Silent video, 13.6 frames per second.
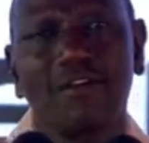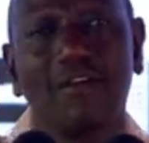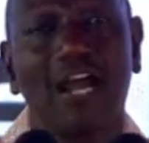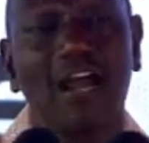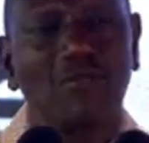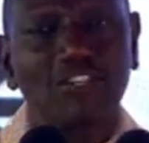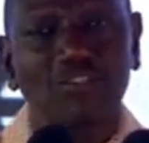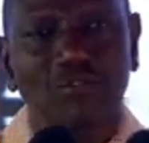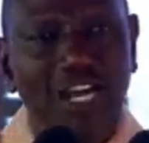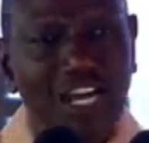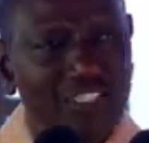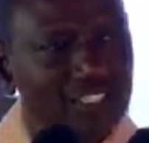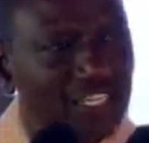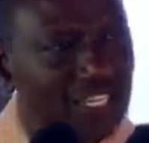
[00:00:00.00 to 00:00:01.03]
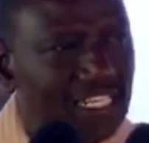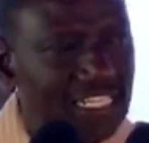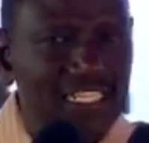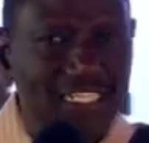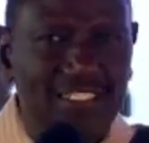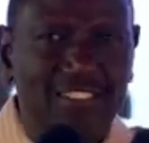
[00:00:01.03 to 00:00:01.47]
I want to ask
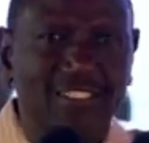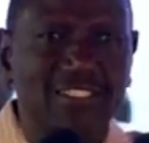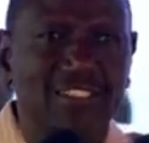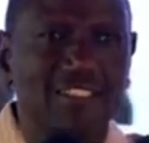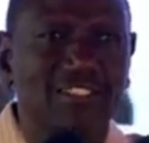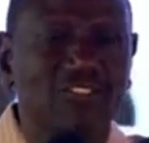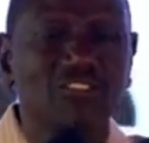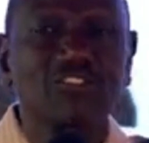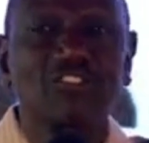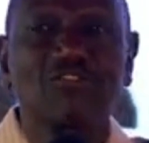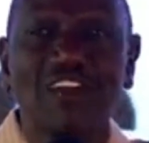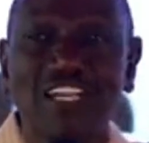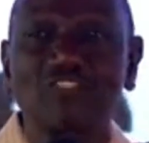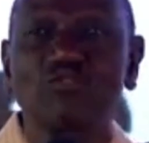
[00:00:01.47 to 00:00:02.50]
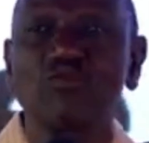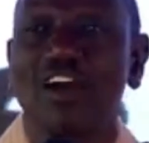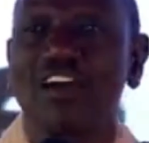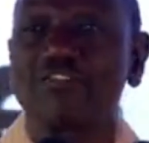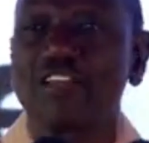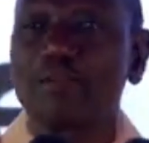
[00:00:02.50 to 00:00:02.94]
leaders, those of us who
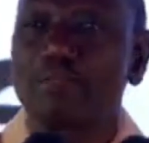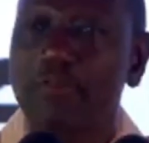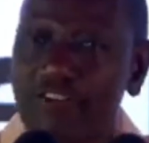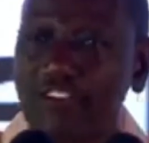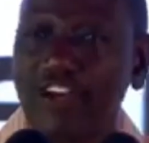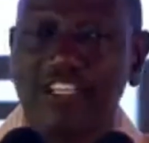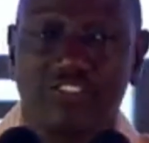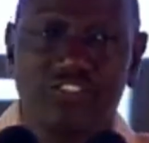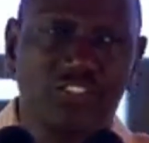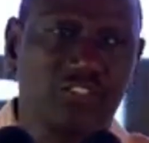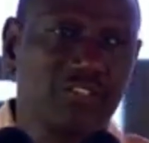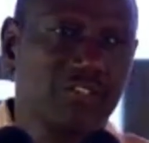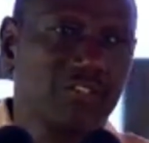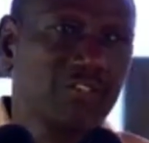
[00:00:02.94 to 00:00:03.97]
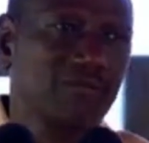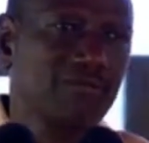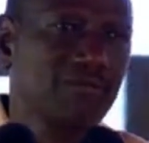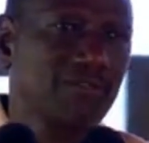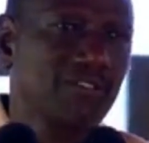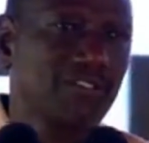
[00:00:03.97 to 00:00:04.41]
have the privilege
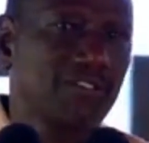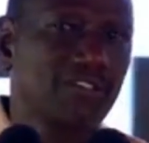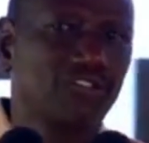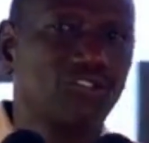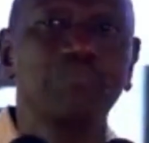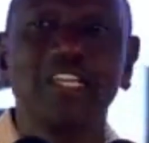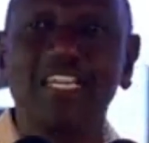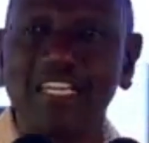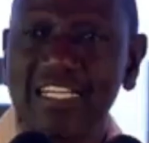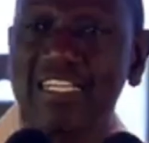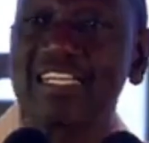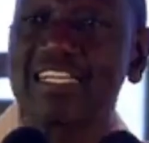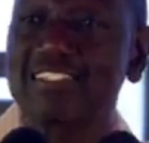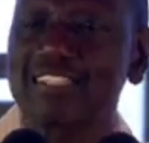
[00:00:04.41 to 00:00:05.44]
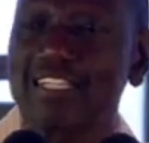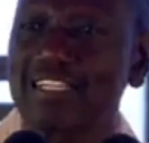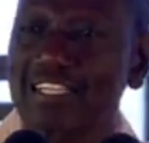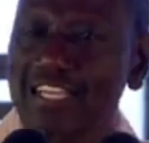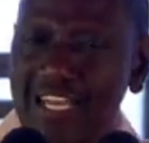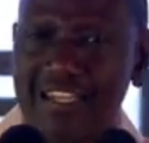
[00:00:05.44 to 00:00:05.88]
to be leaders in
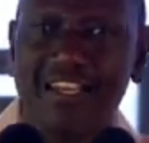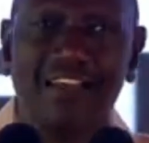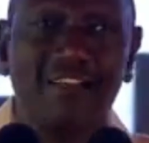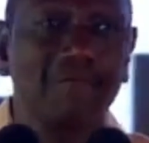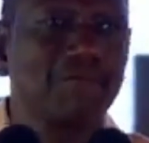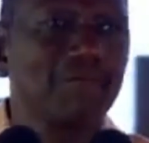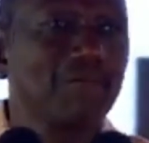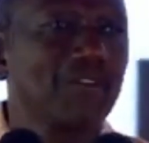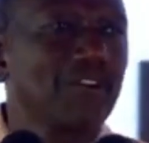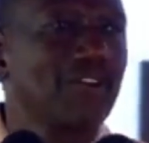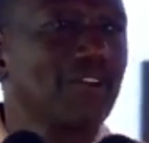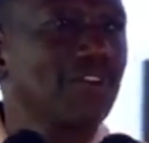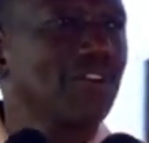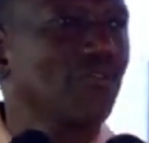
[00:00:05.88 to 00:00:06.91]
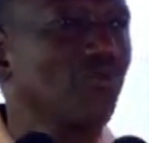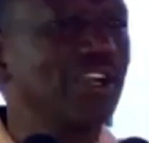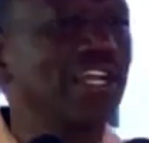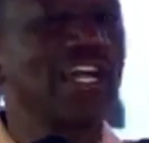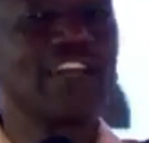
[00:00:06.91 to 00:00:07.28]
Kenya, we are